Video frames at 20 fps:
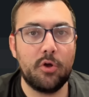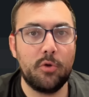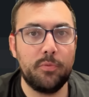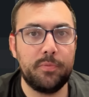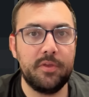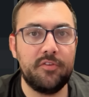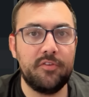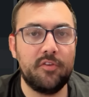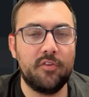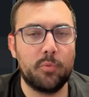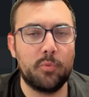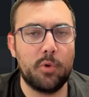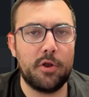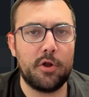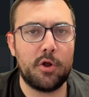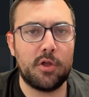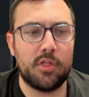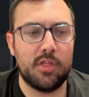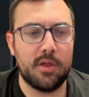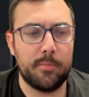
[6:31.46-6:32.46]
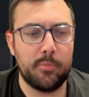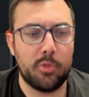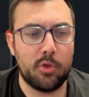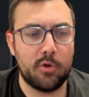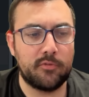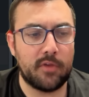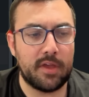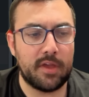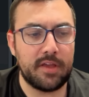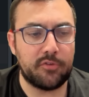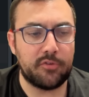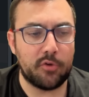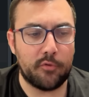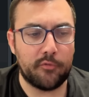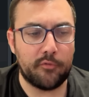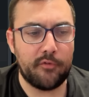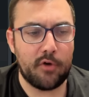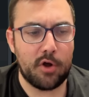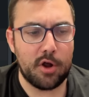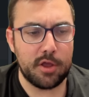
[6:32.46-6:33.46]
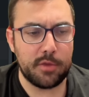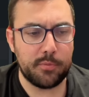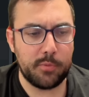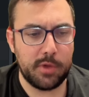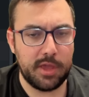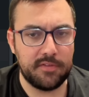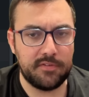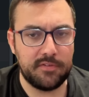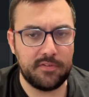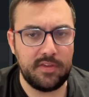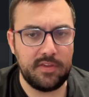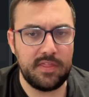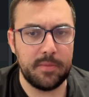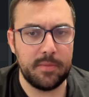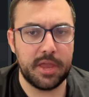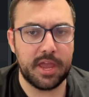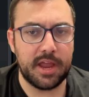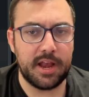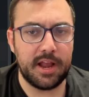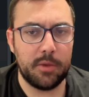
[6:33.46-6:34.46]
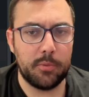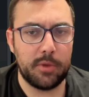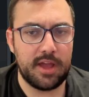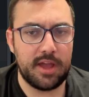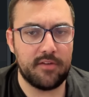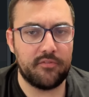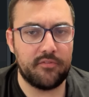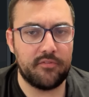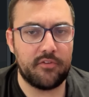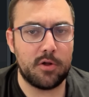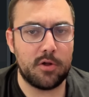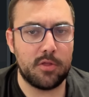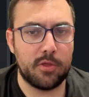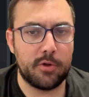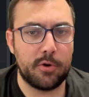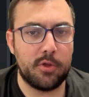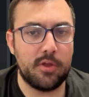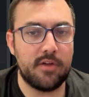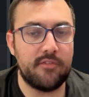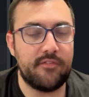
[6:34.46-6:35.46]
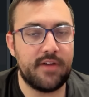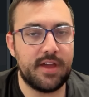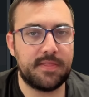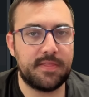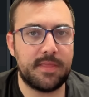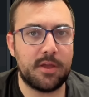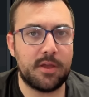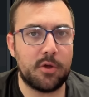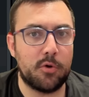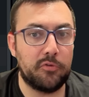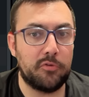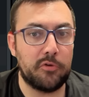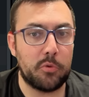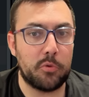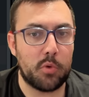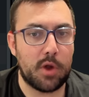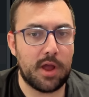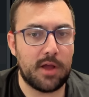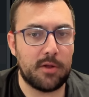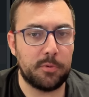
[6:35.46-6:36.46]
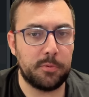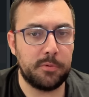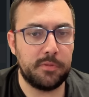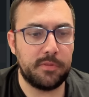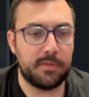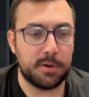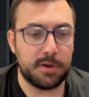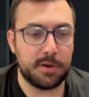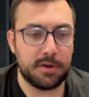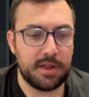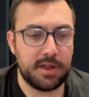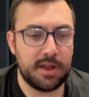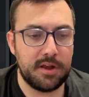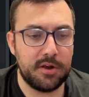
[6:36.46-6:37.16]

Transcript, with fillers: this is what our clip looks like so far. We can see the beginning, we have our little effect that goes around the Nintendo